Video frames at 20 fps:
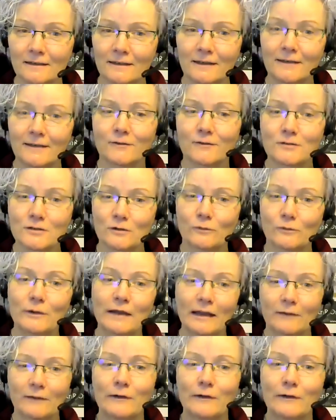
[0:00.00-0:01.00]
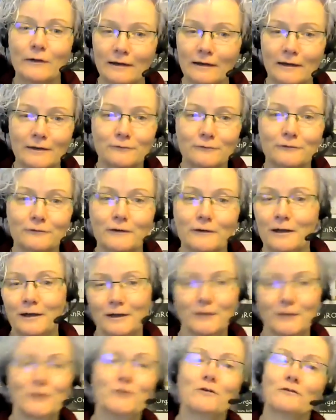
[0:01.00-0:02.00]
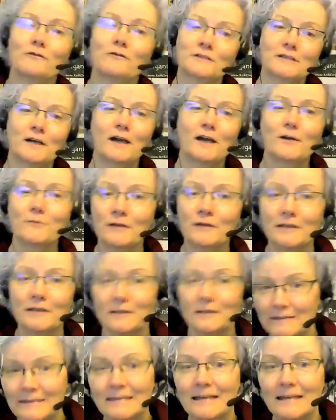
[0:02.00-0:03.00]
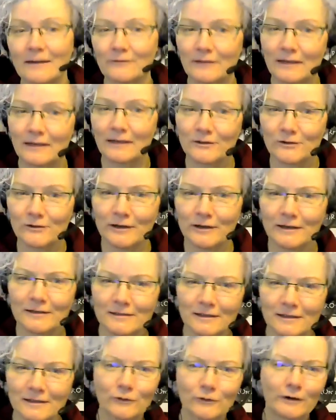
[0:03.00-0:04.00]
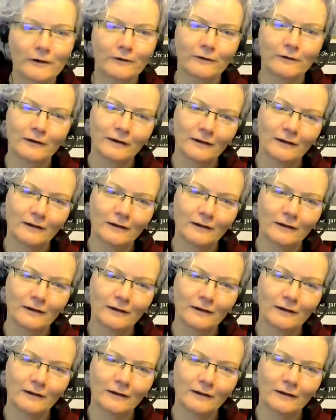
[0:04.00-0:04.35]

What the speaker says: You know, so we kind of knew of a time when you didn't have the internet, and where,